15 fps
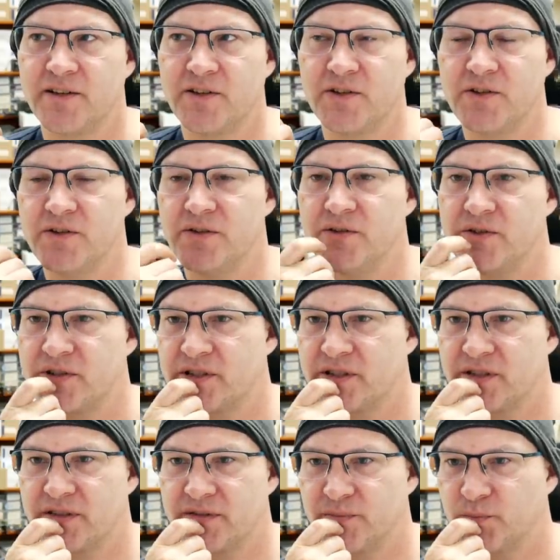use
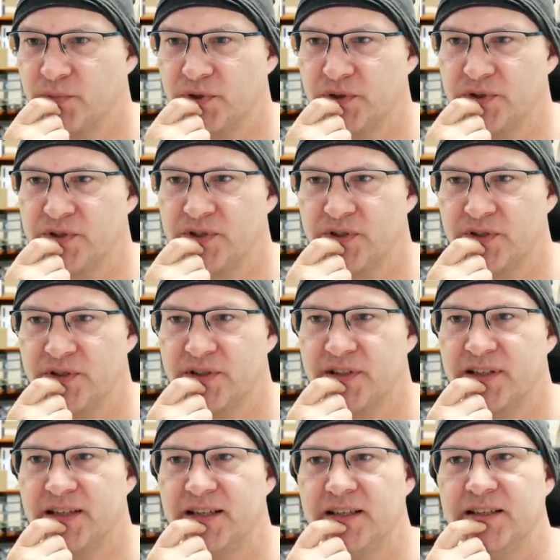Bluetooth
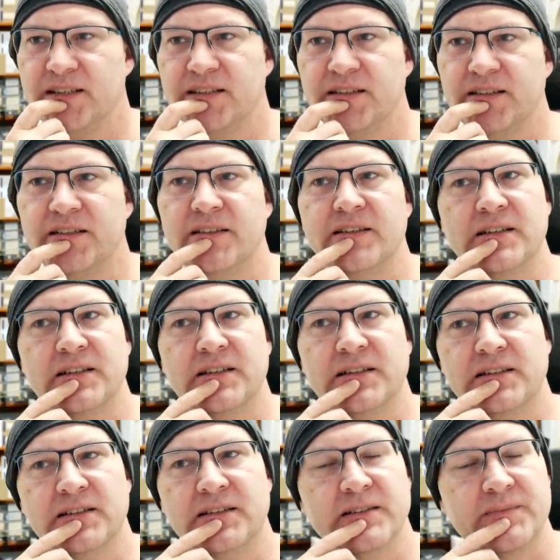in
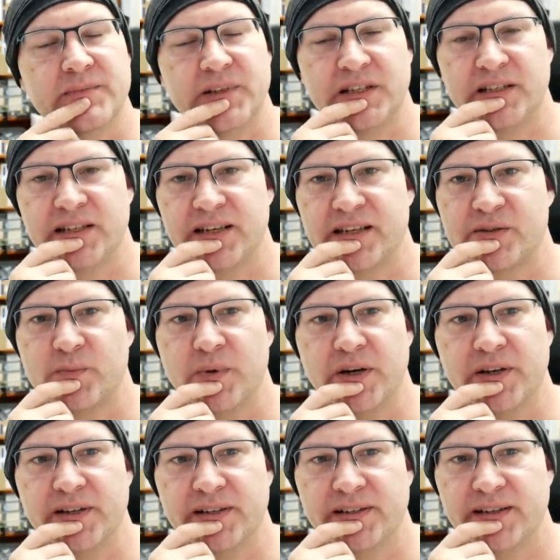um, in
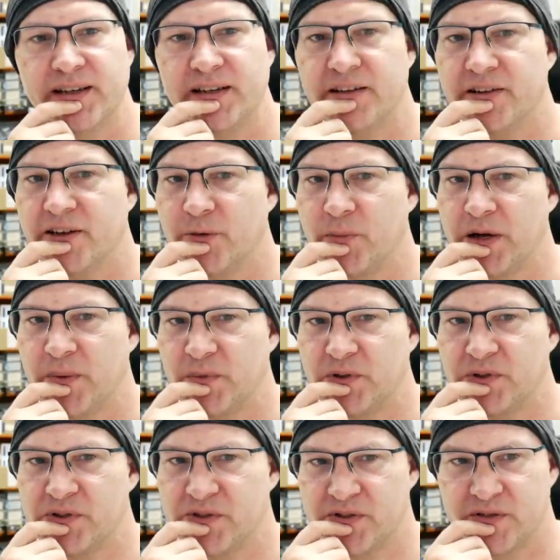Tasmota and open up
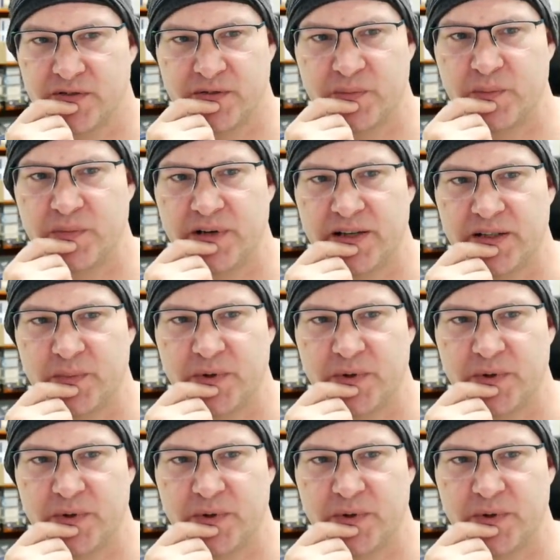all sorts of other